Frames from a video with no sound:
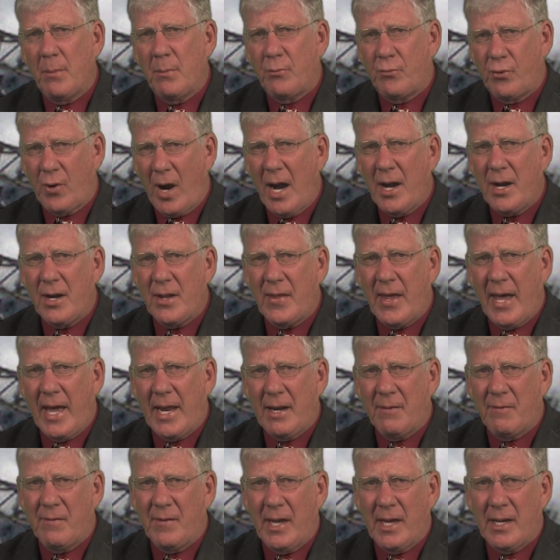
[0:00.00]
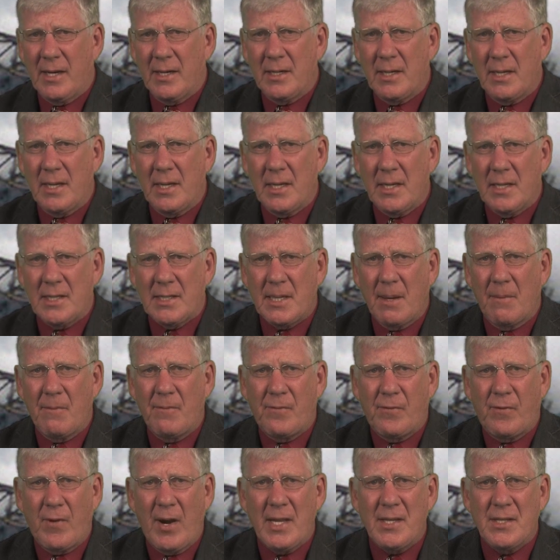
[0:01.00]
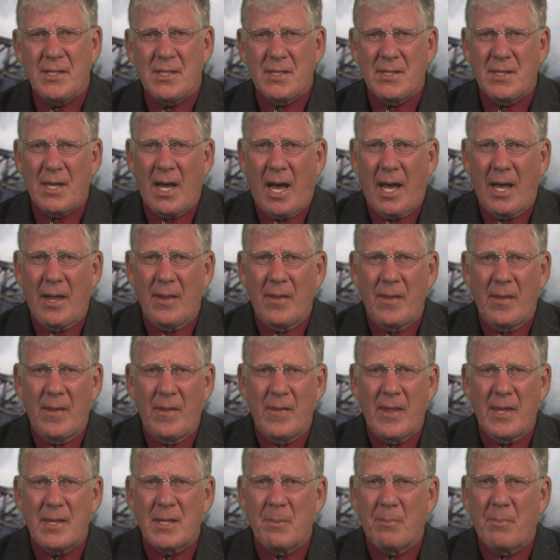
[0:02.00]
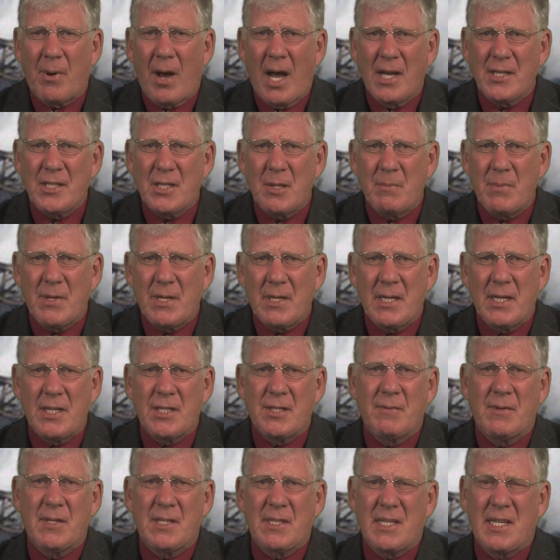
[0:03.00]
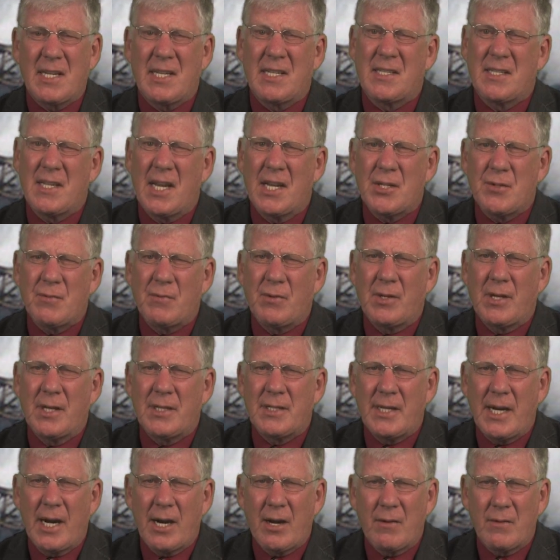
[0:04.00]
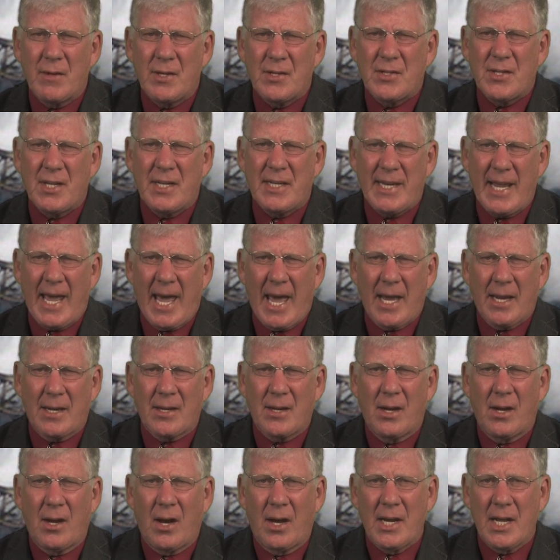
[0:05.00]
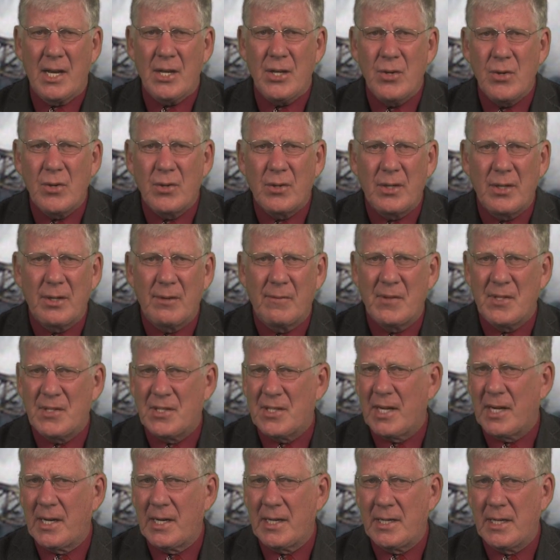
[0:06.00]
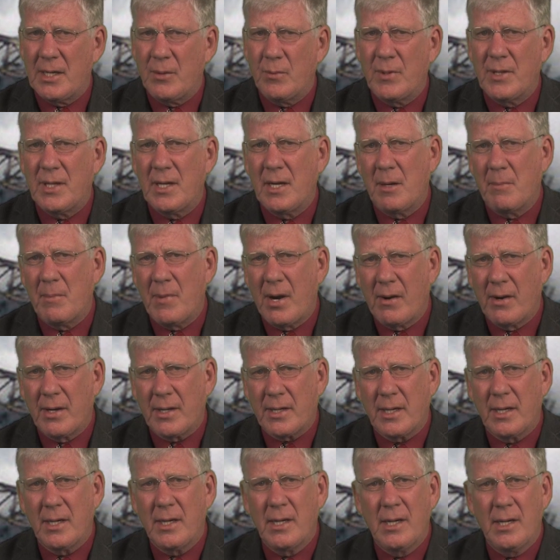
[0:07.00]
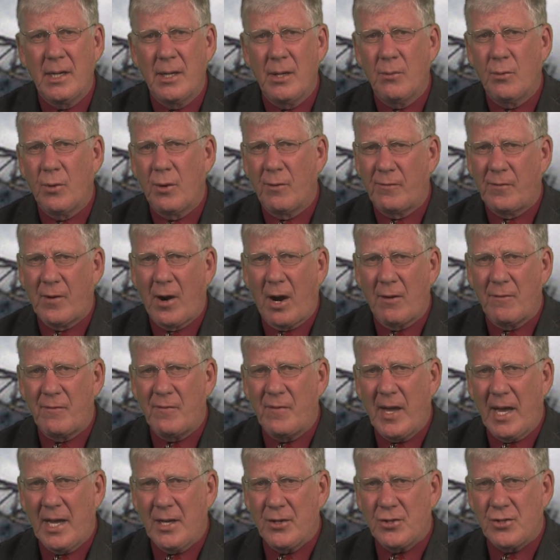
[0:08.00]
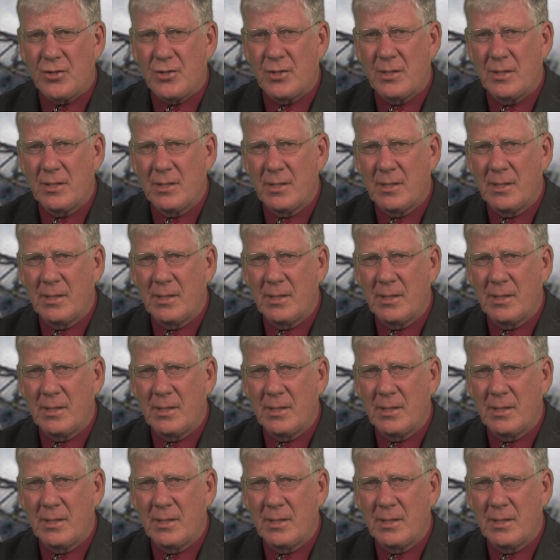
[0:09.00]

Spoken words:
Prior to that event, some friends thought that the possibilities of a successful terrorist attack on a nuclear facility within America were far-fetched.